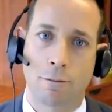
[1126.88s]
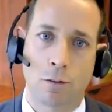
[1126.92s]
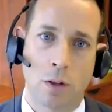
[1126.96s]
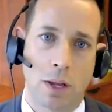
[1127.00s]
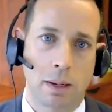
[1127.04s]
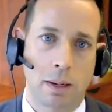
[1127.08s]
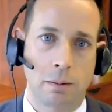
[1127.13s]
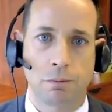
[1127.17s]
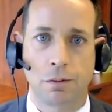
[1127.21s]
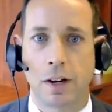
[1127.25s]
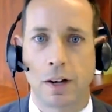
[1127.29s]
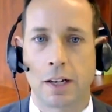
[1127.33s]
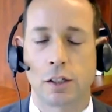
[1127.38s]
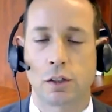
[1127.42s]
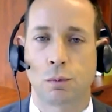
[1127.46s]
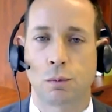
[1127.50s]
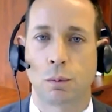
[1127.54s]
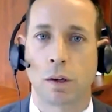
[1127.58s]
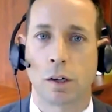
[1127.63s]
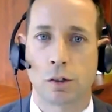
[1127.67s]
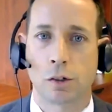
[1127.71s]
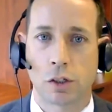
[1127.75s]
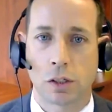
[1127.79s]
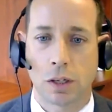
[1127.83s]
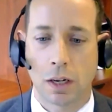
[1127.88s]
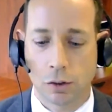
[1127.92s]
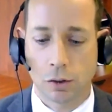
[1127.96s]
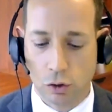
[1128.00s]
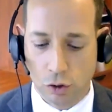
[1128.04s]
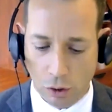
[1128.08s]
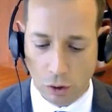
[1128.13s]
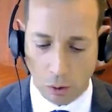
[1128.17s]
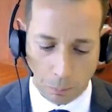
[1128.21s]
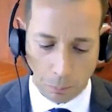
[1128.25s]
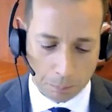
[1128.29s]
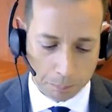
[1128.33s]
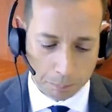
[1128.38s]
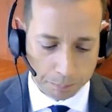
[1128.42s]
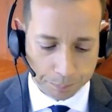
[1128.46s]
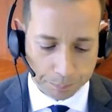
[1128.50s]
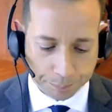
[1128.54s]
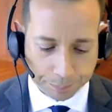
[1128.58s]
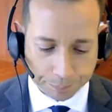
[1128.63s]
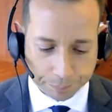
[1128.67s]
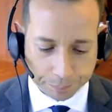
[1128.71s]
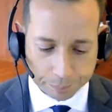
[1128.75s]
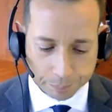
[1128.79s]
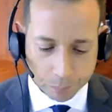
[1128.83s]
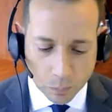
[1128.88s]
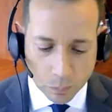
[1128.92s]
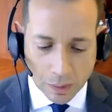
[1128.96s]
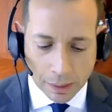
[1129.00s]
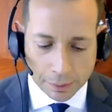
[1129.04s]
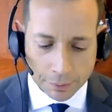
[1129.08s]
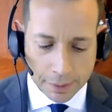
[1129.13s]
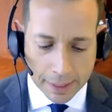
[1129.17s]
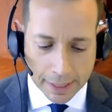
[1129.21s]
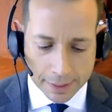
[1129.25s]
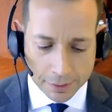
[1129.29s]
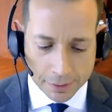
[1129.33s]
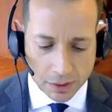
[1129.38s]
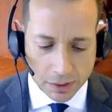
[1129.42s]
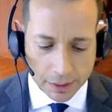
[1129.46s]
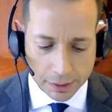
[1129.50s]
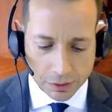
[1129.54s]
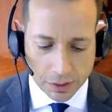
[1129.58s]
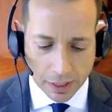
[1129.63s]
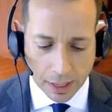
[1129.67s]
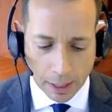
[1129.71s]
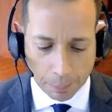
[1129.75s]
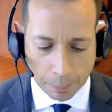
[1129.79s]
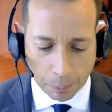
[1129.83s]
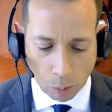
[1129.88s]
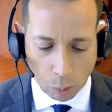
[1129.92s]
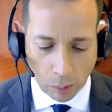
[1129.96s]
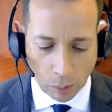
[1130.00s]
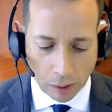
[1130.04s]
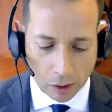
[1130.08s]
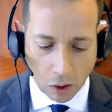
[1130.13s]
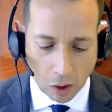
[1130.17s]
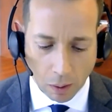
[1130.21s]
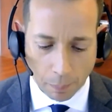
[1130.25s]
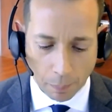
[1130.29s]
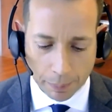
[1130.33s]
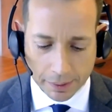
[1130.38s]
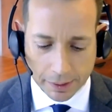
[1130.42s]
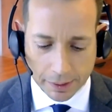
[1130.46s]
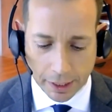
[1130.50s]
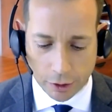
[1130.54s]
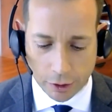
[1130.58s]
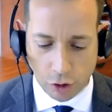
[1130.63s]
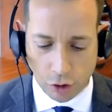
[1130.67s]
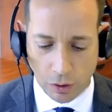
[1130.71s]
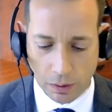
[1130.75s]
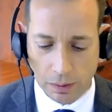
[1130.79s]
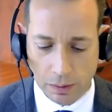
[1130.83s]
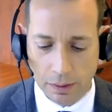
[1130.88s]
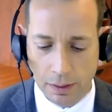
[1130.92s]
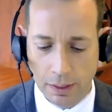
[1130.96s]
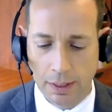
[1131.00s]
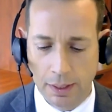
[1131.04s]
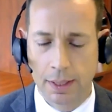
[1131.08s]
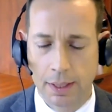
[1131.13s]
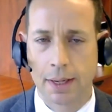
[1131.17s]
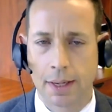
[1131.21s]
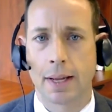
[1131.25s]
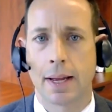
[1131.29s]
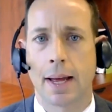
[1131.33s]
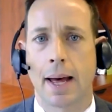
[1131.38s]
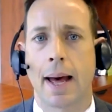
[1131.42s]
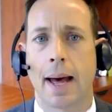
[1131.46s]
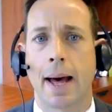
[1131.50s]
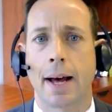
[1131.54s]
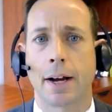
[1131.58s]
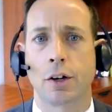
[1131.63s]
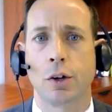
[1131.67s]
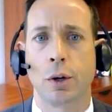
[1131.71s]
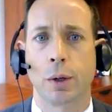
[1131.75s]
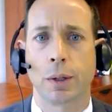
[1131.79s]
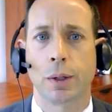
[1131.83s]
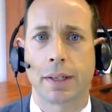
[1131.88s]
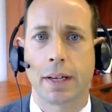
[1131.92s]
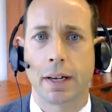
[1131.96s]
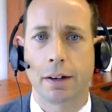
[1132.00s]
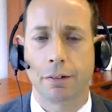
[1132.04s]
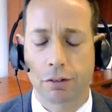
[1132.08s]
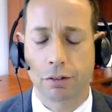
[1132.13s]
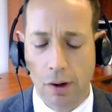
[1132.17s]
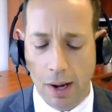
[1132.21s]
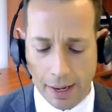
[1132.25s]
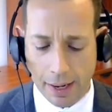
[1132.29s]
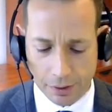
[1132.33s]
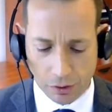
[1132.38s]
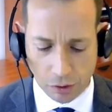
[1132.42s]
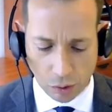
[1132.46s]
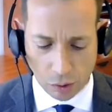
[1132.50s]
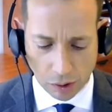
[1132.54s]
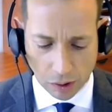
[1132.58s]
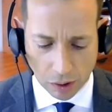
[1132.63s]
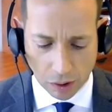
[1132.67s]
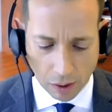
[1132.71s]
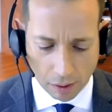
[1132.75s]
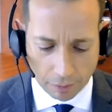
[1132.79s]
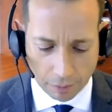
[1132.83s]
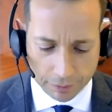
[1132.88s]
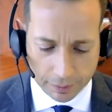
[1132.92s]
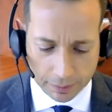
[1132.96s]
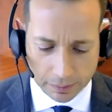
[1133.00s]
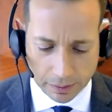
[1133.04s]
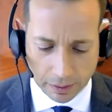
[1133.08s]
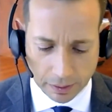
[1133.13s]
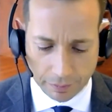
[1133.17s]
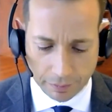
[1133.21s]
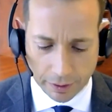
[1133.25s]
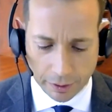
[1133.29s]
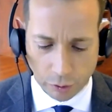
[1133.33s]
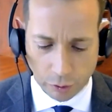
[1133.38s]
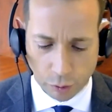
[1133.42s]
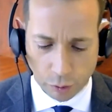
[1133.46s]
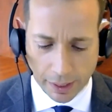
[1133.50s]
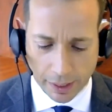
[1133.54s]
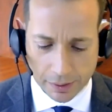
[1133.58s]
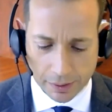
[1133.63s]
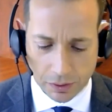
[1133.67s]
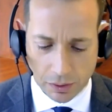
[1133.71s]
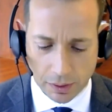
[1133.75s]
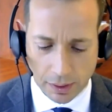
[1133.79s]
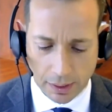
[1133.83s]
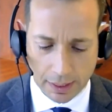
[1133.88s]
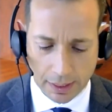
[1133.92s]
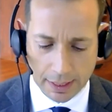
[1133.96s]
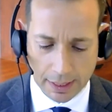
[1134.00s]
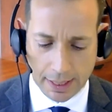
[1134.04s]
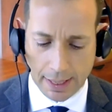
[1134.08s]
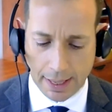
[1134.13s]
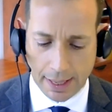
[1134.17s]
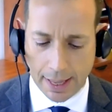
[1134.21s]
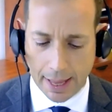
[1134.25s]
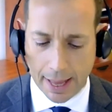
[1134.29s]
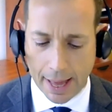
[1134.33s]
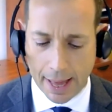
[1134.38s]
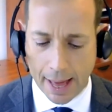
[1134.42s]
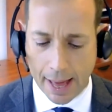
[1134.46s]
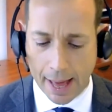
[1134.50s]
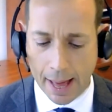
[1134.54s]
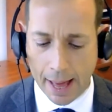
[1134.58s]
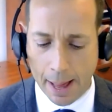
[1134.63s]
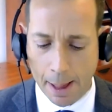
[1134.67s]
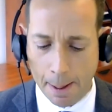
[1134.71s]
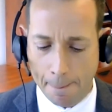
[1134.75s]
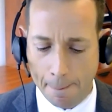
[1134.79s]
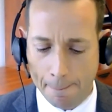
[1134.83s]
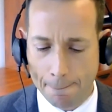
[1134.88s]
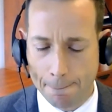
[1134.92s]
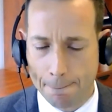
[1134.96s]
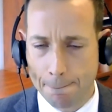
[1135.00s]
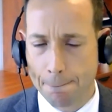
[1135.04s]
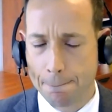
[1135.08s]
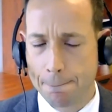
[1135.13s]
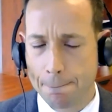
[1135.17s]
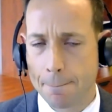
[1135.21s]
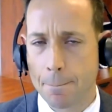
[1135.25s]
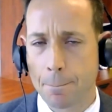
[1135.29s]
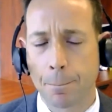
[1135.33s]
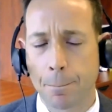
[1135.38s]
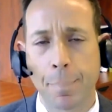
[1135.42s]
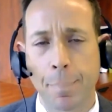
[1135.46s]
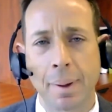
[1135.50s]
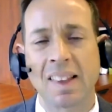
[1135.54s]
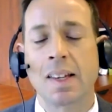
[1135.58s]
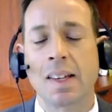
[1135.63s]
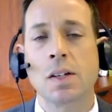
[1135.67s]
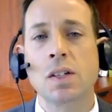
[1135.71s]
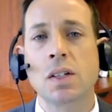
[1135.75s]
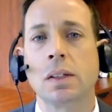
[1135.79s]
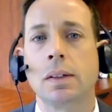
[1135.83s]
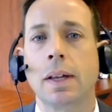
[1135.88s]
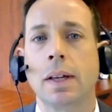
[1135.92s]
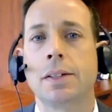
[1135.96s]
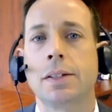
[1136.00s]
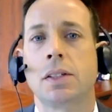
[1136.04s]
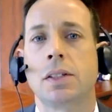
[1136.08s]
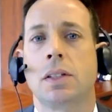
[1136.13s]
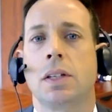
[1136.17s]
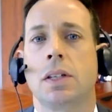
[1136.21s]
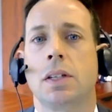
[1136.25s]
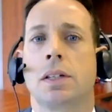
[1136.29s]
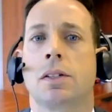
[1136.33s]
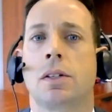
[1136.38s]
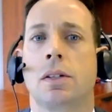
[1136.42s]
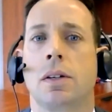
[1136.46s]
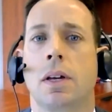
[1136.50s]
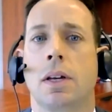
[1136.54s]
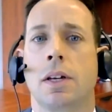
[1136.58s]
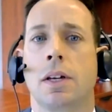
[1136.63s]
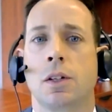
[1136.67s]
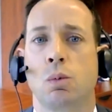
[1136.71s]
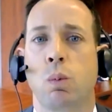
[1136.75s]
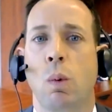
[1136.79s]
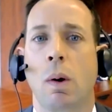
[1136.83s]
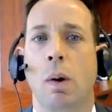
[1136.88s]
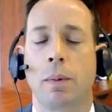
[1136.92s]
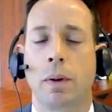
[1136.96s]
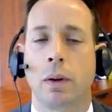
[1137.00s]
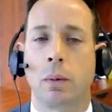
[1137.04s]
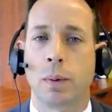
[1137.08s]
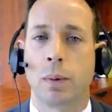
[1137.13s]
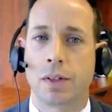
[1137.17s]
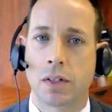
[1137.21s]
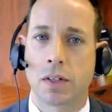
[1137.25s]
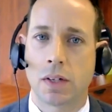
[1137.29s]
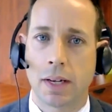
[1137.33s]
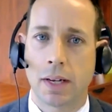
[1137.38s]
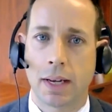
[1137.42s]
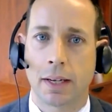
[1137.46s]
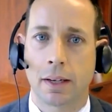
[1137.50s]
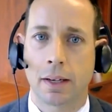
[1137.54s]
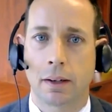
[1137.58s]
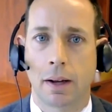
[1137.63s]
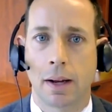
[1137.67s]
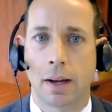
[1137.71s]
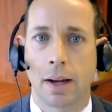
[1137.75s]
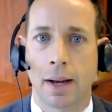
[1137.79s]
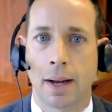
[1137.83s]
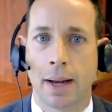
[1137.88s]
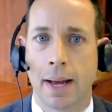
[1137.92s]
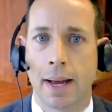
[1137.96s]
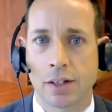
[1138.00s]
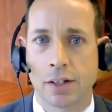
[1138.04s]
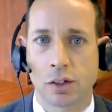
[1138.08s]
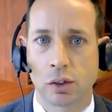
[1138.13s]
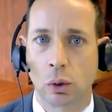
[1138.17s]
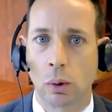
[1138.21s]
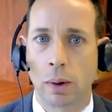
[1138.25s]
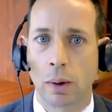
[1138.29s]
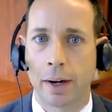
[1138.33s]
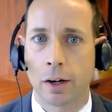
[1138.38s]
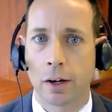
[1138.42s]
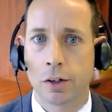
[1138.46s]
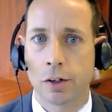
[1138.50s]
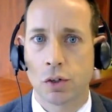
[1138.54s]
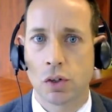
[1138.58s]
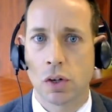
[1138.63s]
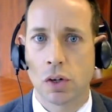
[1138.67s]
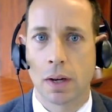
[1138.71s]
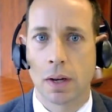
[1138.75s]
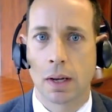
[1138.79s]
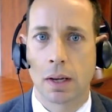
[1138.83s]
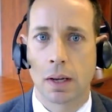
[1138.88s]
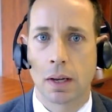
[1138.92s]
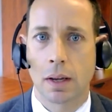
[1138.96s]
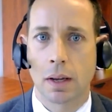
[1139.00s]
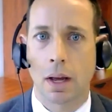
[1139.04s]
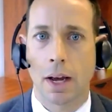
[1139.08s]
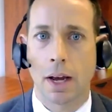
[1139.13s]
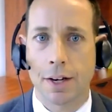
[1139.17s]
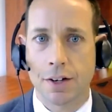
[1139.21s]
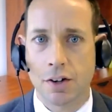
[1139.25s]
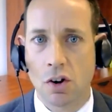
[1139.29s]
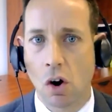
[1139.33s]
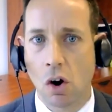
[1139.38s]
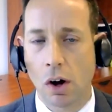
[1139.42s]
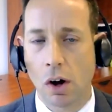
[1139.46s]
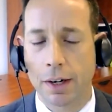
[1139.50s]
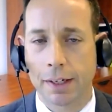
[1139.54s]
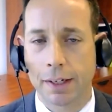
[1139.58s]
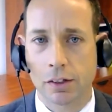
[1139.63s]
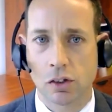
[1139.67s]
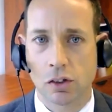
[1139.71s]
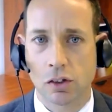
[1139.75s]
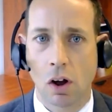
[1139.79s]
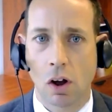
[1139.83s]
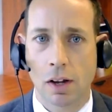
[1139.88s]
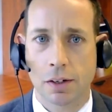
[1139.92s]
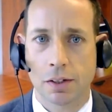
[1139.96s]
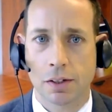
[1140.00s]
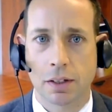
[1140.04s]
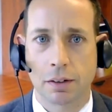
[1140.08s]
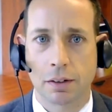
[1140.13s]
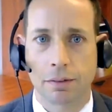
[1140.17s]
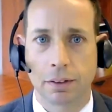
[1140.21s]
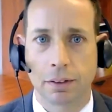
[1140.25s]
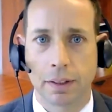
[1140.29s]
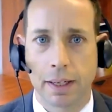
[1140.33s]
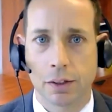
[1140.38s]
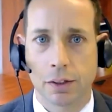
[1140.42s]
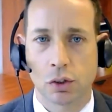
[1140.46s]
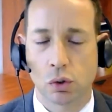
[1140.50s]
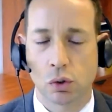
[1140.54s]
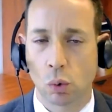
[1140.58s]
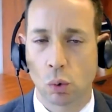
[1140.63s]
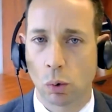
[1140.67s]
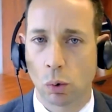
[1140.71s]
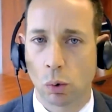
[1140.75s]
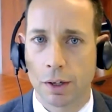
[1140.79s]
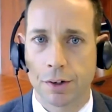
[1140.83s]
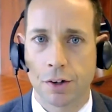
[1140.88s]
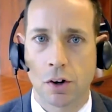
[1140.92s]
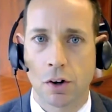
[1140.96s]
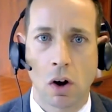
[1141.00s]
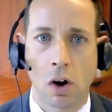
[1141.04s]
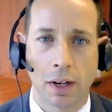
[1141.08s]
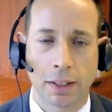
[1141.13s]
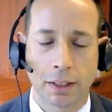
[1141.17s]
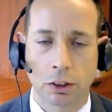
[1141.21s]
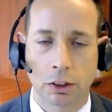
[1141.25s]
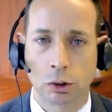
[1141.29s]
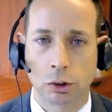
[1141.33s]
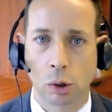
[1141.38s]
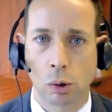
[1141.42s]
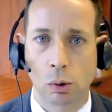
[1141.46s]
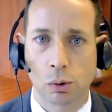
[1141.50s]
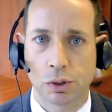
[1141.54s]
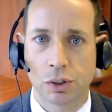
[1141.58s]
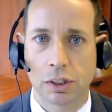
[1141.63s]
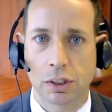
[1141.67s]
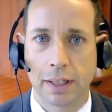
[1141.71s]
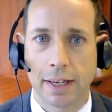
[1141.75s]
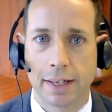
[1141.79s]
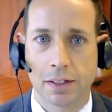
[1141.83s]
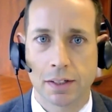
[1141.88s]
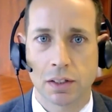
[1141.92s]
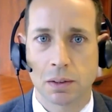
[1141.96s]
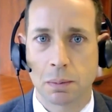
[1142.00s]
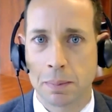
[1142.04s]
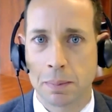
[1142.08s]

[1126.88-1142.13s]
and vice versa. So that's an example where competition could give rise to a conflict of interest. But this list is what we would say as lawyers, a non-exhaustive list or a non-closed list,